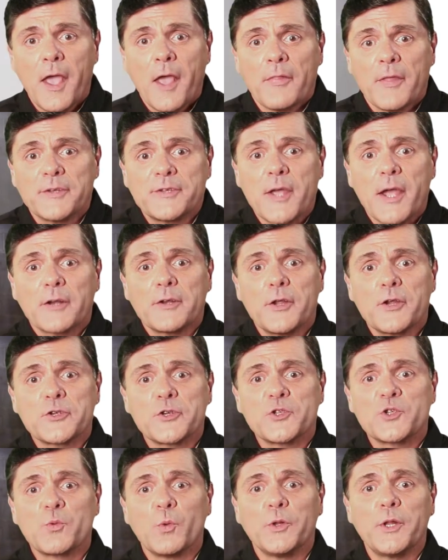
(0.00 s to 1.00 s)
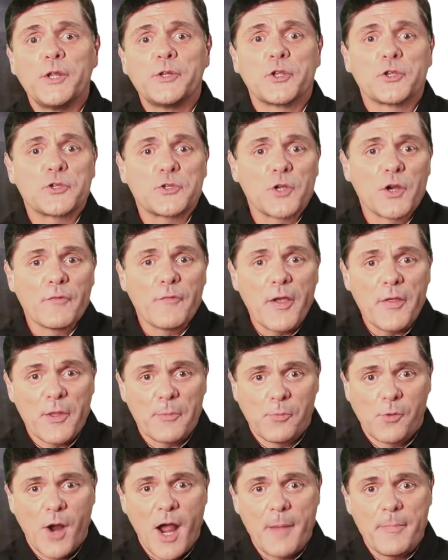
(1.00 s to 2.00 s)
The technicians will need to survey the
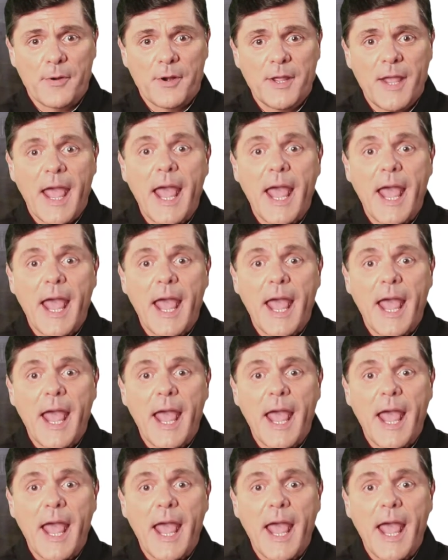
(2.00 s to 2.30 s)
property